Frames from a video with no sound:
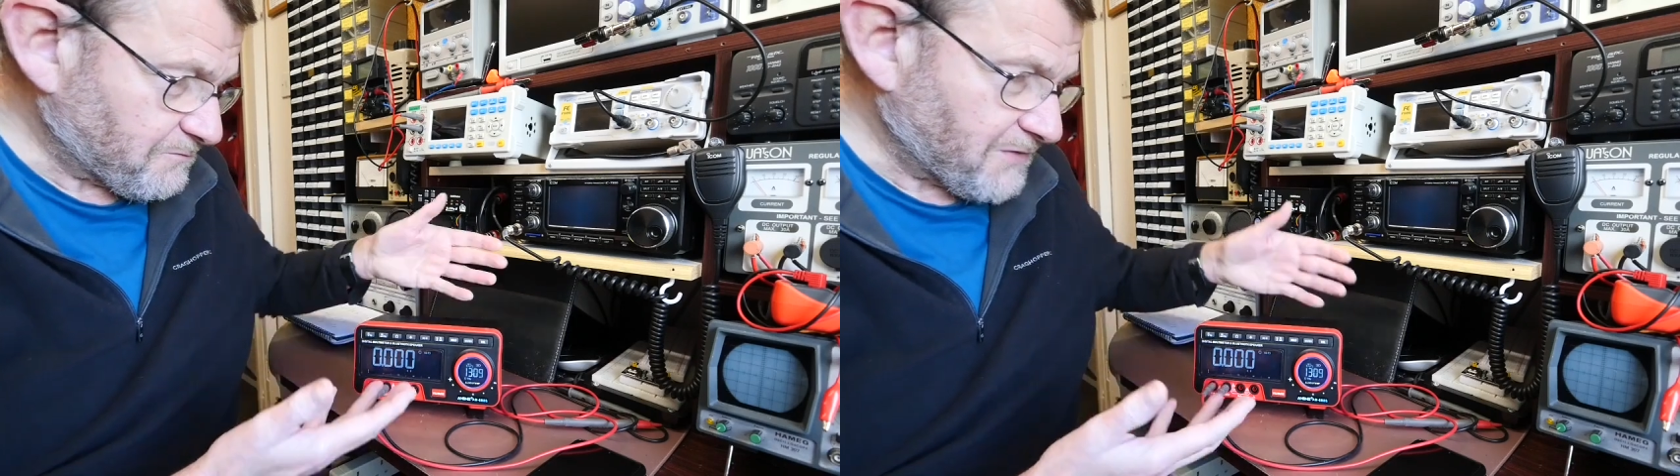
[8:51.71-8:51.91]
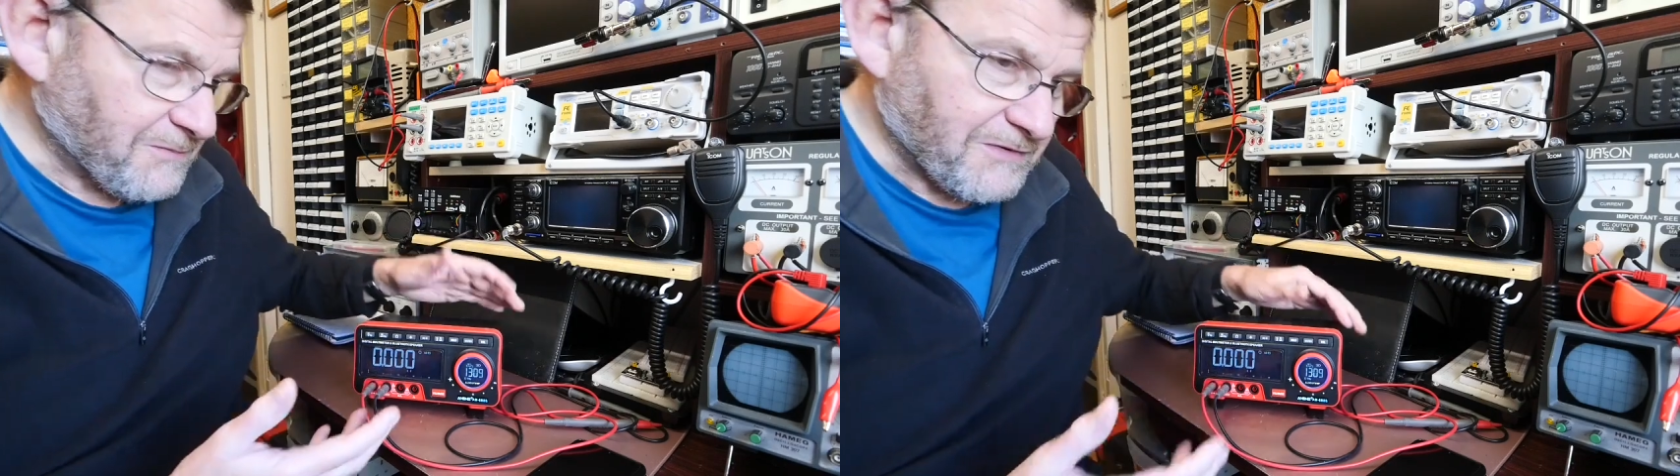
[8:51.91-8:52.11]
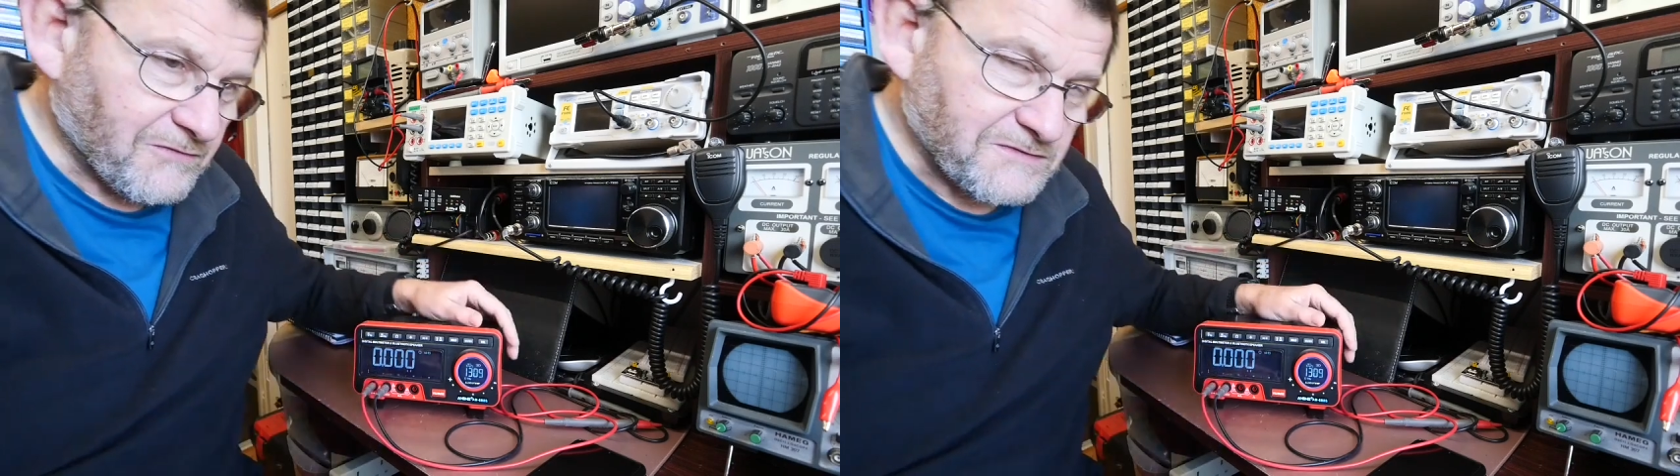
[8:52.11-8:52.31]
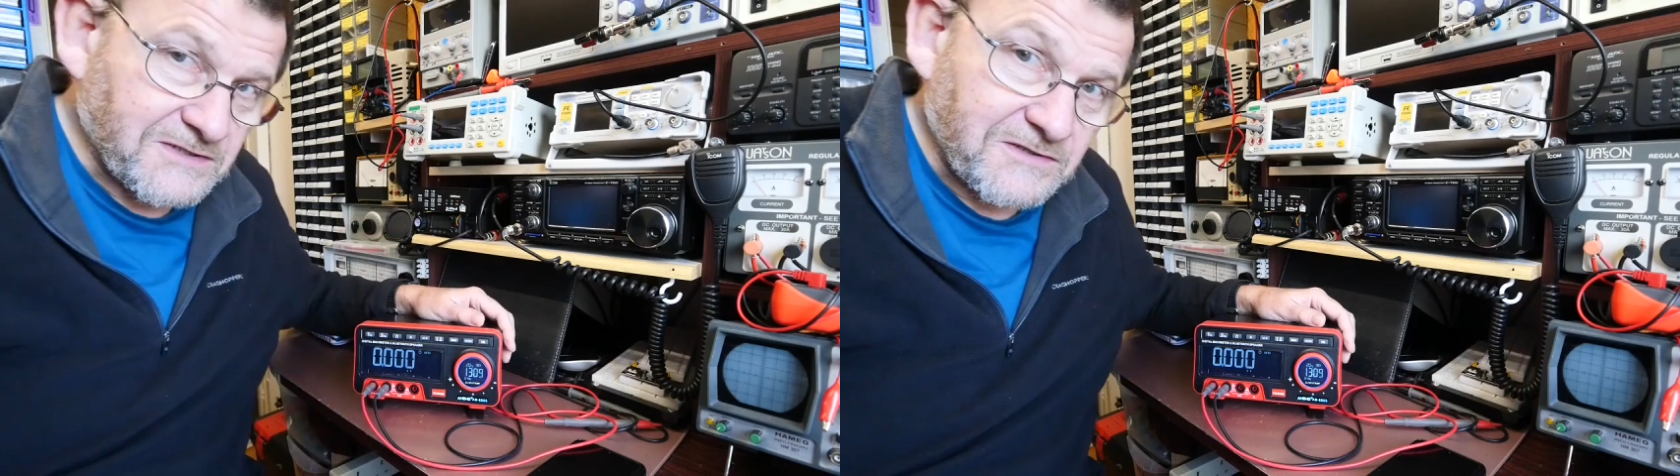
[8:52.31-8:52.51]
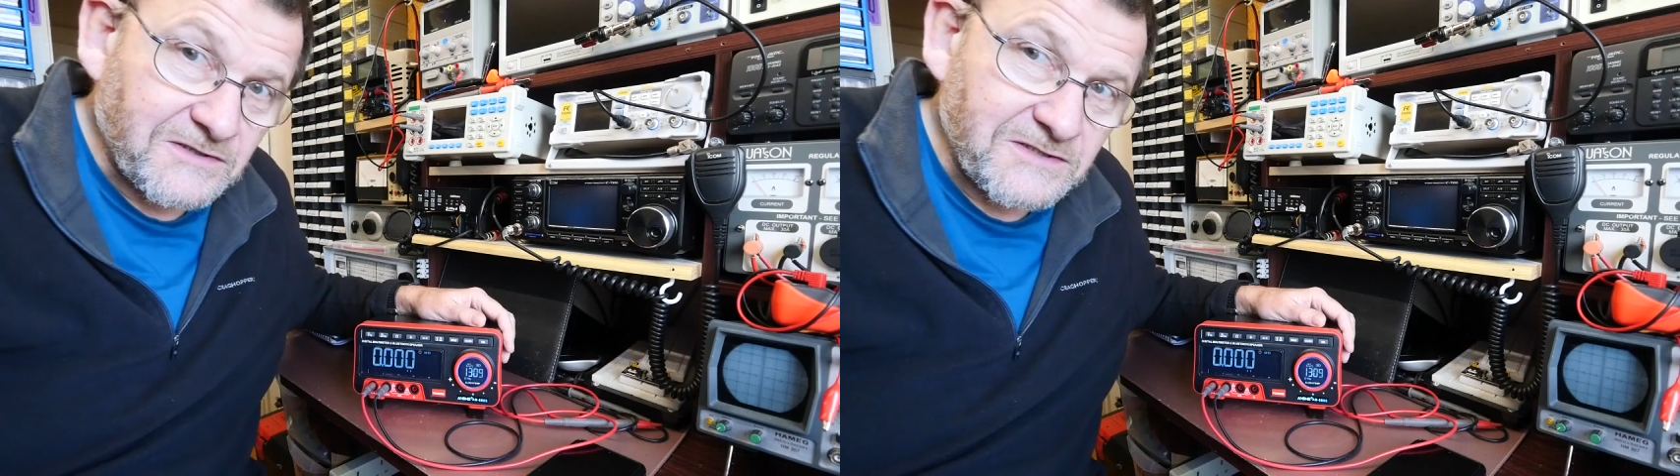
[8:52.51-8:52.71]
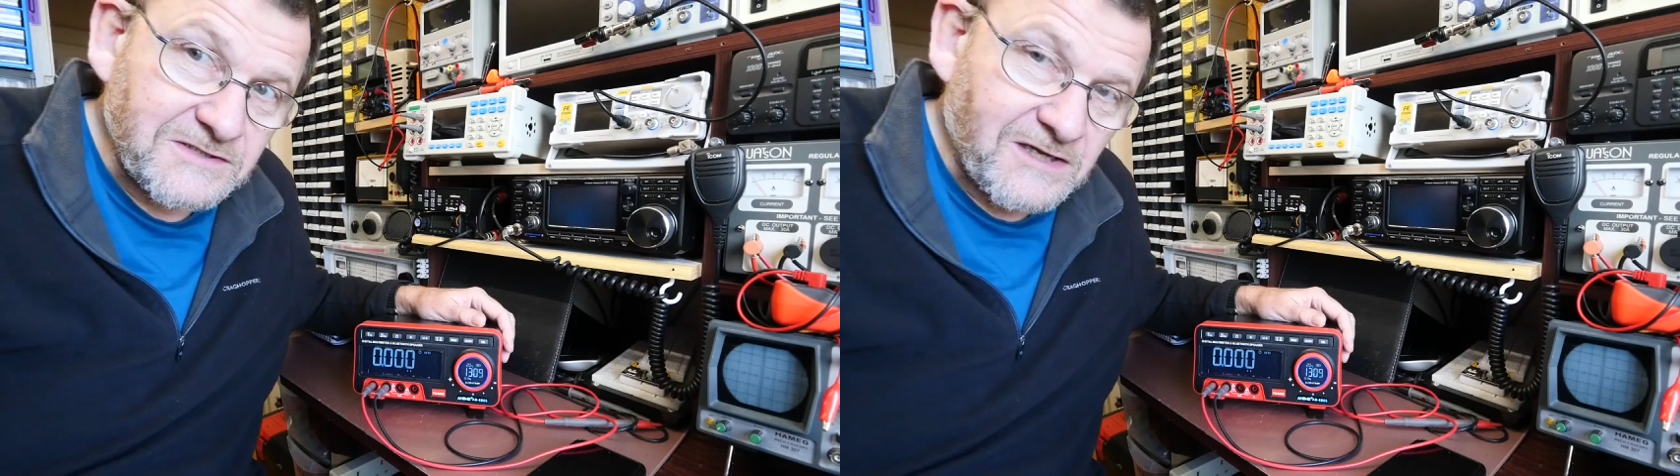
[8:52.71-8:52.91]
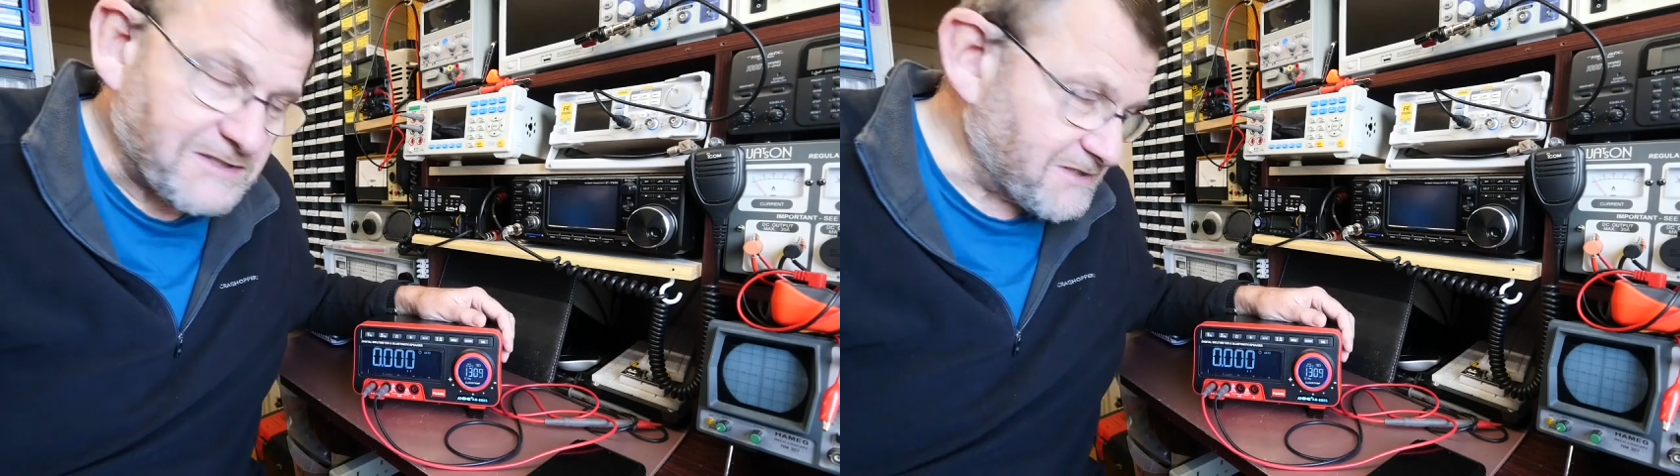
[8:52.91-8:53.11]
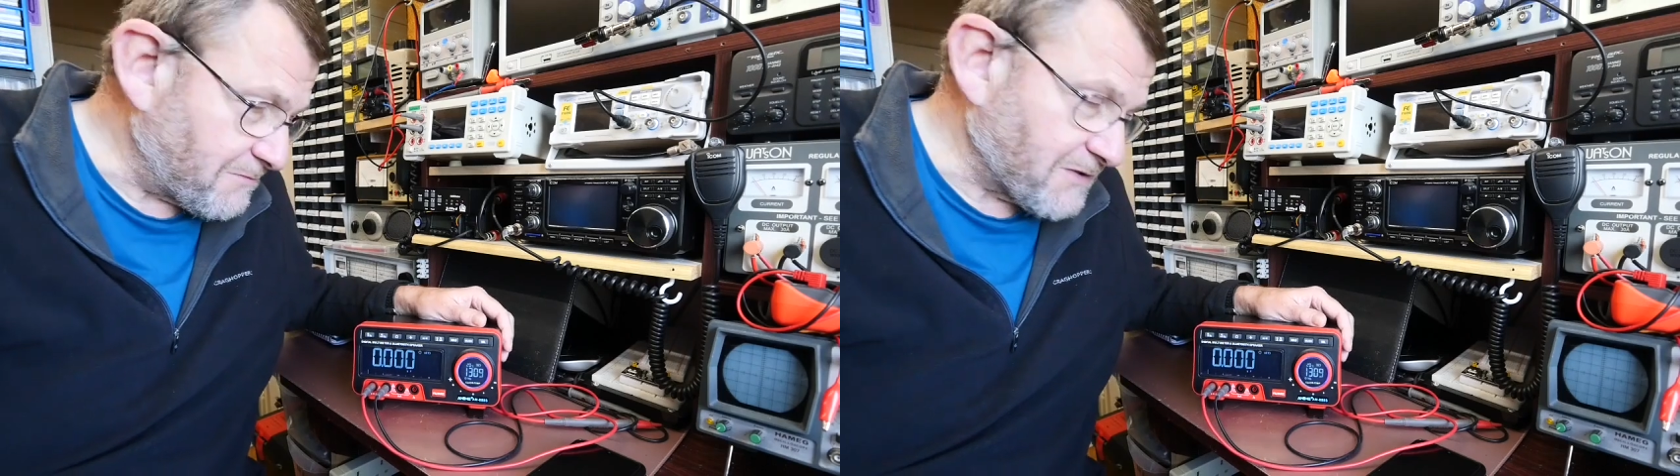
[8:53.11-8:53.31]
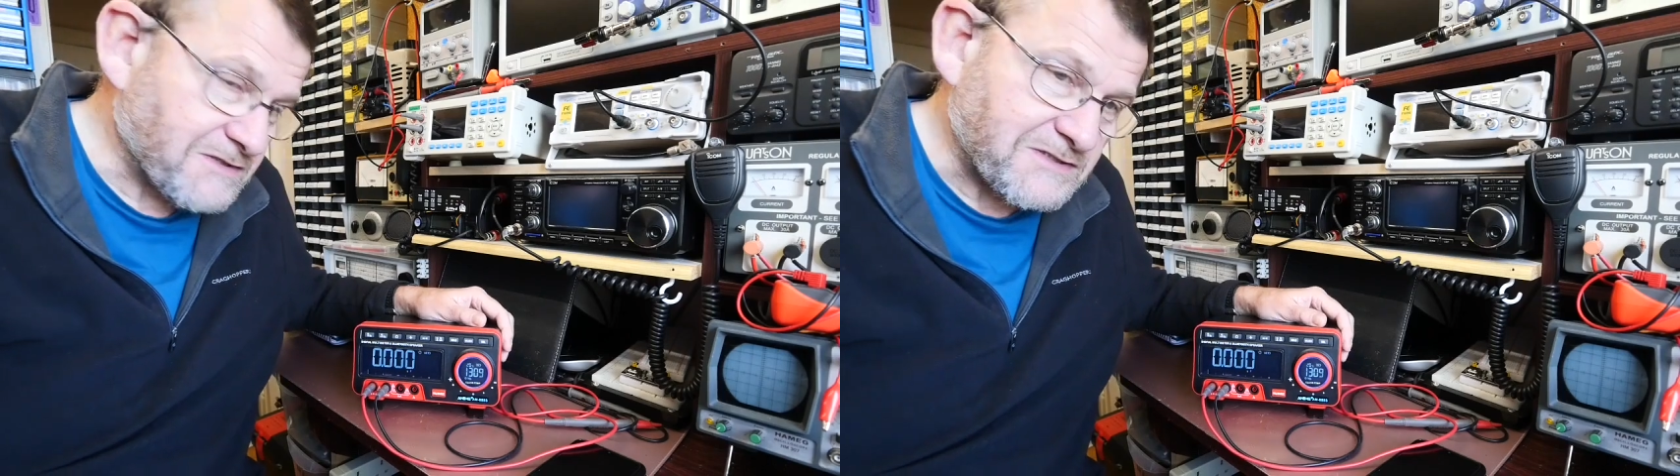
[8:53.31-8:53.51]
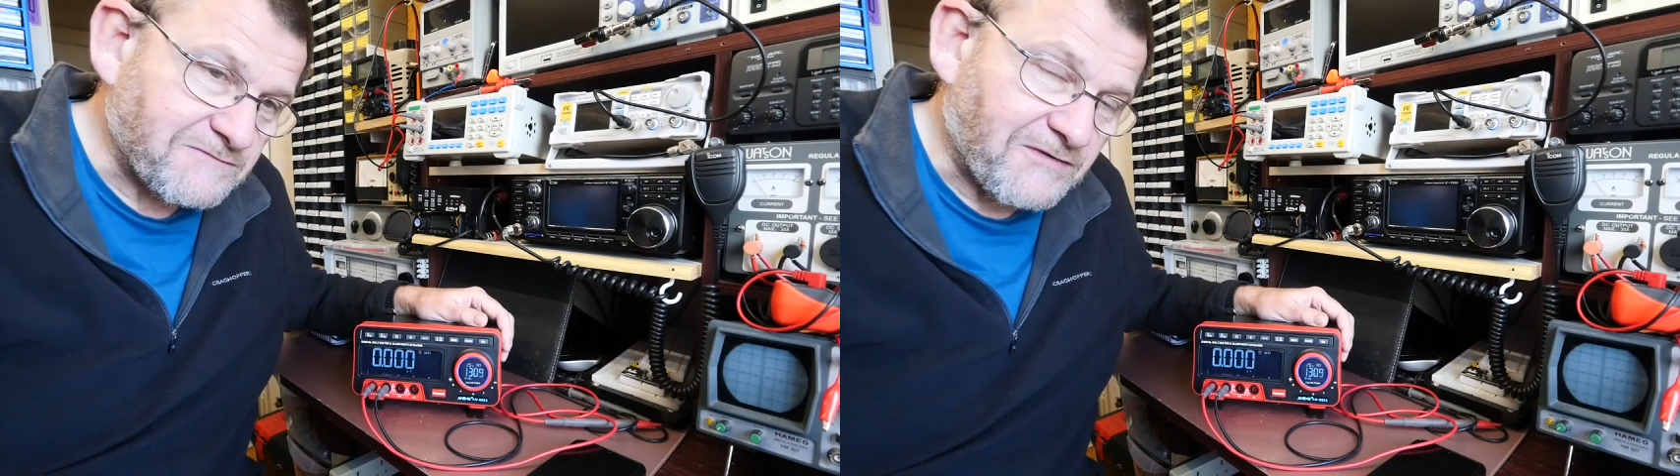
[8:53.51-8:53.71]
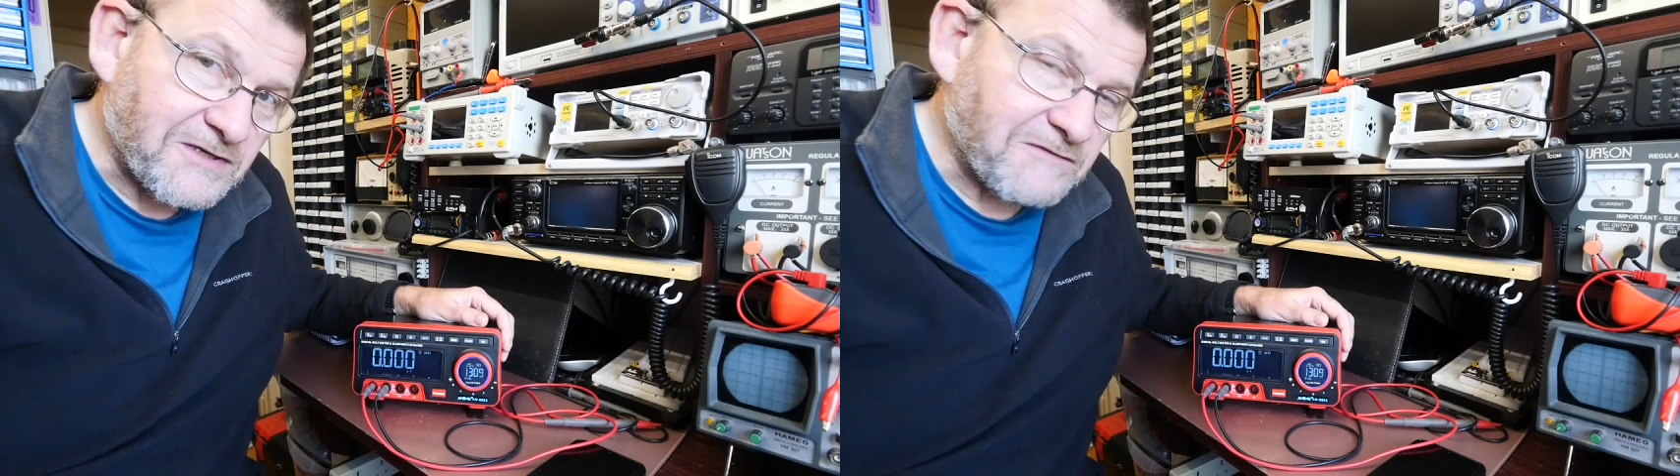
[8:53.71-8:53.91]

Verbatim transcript: People have also criticised it because it's very